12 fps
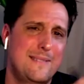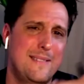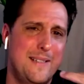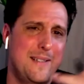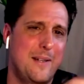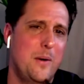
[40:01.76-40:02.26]

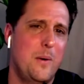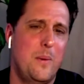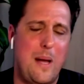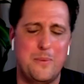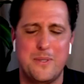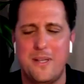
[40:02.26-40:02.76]

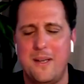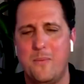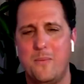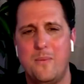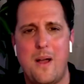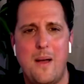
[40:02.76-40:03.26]
I was
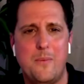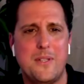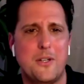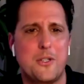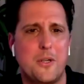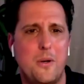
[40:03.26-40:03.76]
on
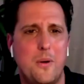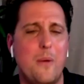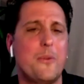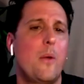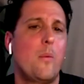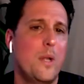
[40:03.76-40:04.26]
a show. I
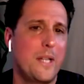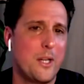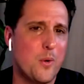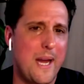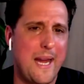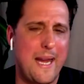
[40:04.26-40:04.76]
was on Will and
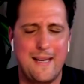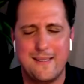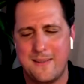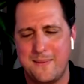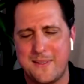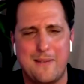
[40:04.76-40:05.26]

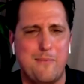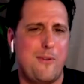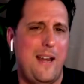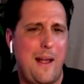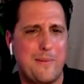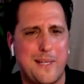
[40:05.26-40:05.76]
Grace. I was like,
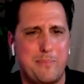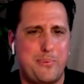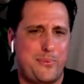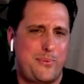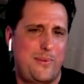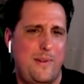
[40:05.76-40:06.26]
great. I was like,
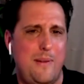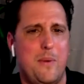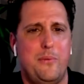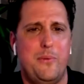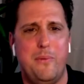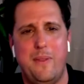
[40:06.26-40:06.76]

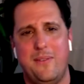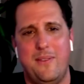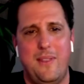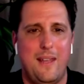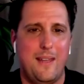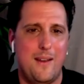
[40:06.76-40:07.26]
do this
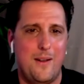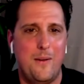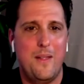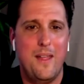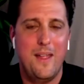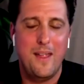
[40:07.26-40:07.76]
thing,
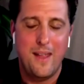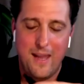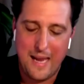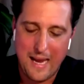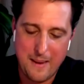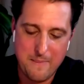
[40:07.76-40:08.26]

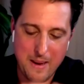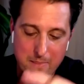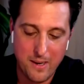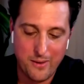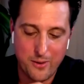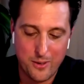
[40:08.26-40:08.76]
And my
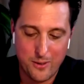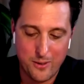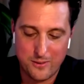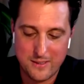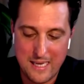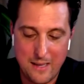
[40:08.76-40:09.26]

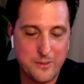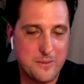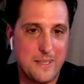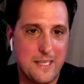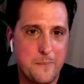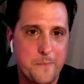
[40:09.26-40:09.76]
mother tells
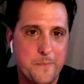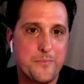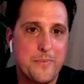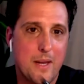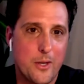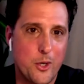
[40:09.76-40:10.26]
me,
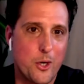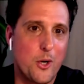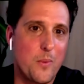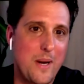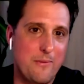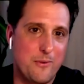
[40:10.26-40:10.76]
you're going
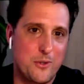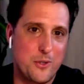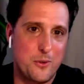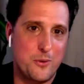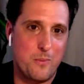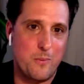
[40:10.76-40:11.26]
to write for
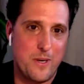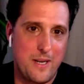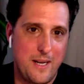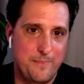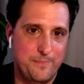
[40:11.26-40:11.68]
children one day.